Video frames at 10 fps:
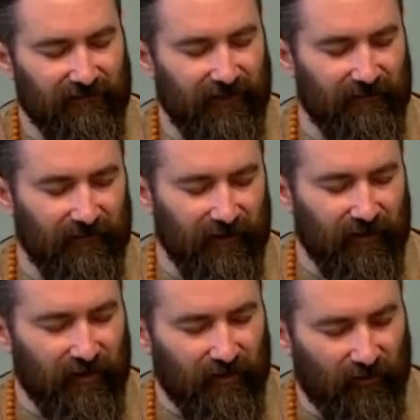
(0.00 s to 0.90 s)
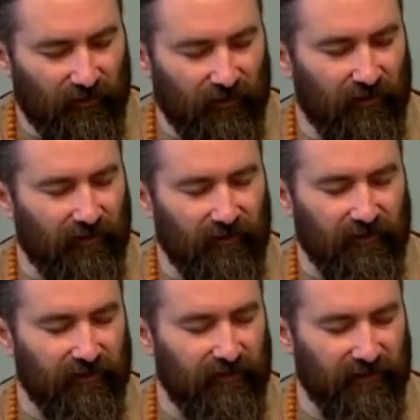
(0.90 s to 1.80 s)
of them, or
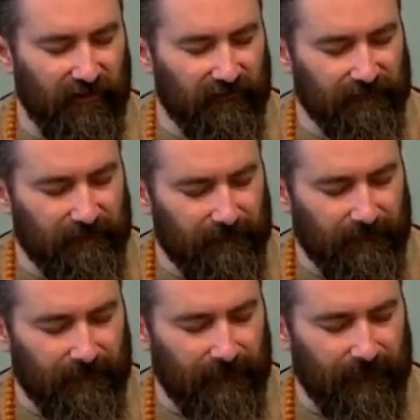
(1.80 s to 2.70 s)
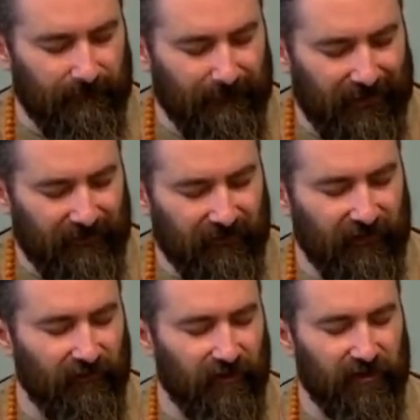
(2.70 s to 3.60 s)
the manner
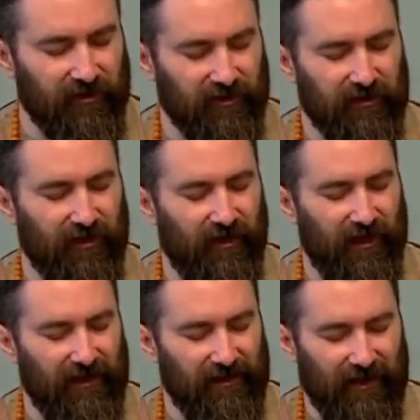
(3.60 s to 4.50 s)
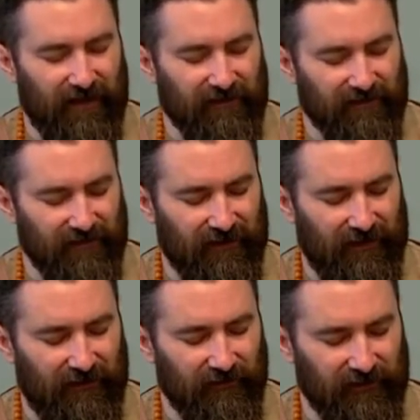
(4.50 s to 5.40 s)
in which they cancel
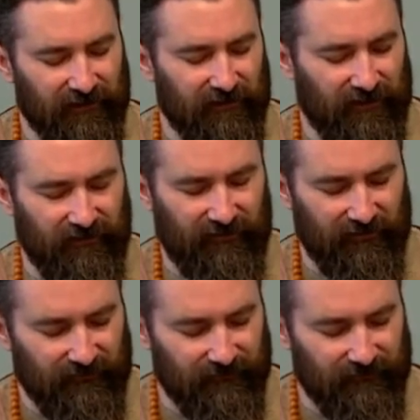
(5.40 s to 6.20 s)
out each other